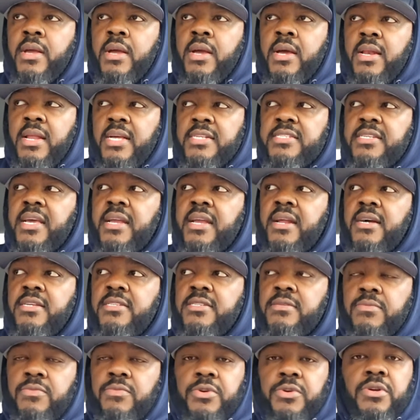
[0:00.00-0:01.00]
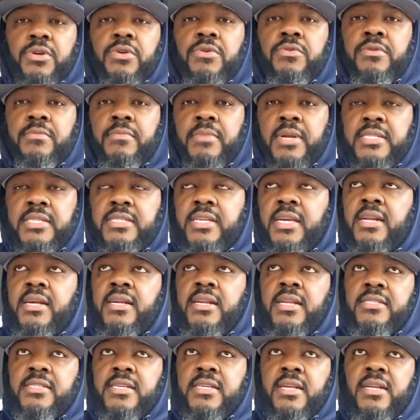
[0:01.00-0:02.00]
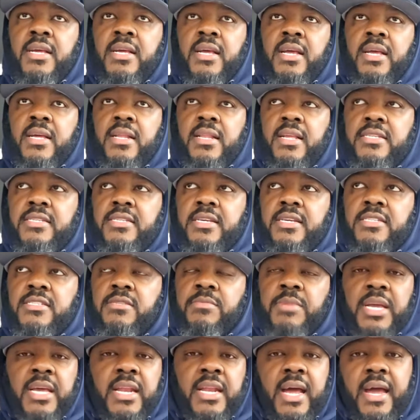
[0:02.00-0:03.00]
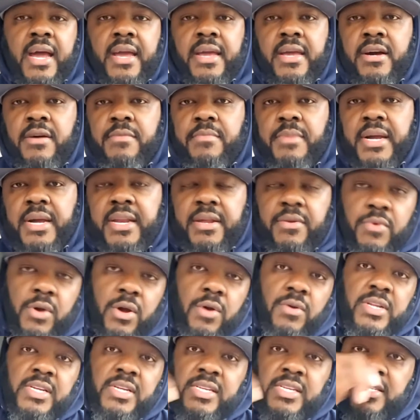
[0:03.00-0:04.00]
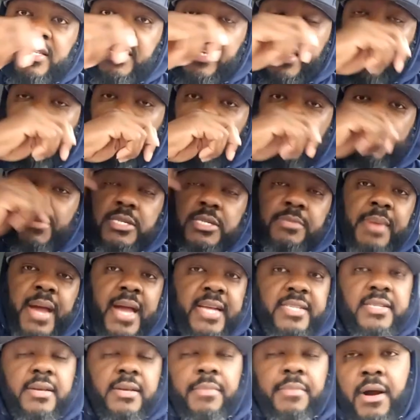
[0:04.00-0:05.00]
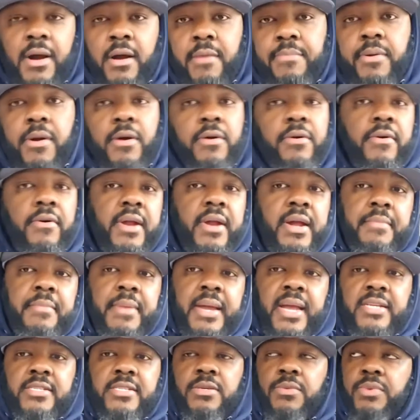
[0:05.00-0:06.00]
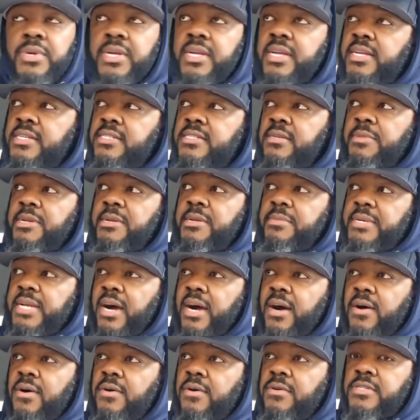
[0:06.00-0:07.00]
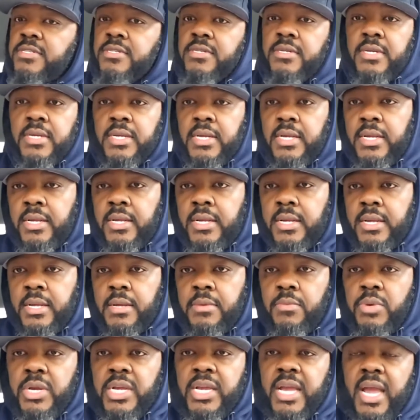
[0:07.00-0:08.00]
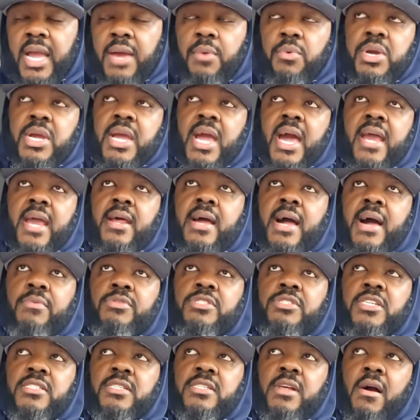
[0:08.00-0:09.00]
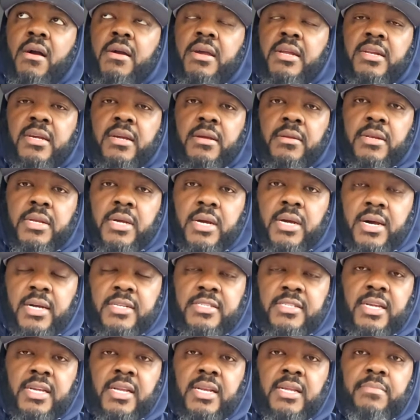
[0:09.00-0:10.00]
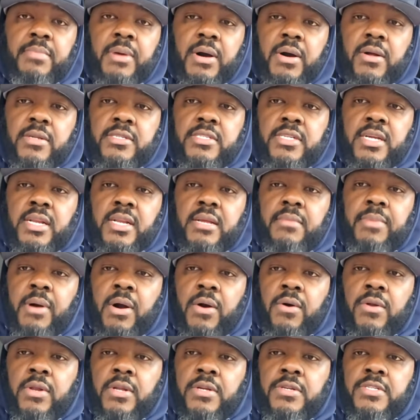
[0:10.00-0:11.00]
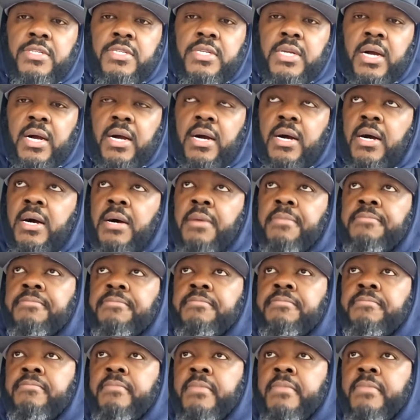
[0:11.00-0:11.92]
and let's get her some recruiting. Let's get her, let's get let's get some NIL money rolling into that women's basketball program, man, so we can get some of them dogs. We can't. We got. I was just talking to the uh, Teely, Bo- Teely Boler's um,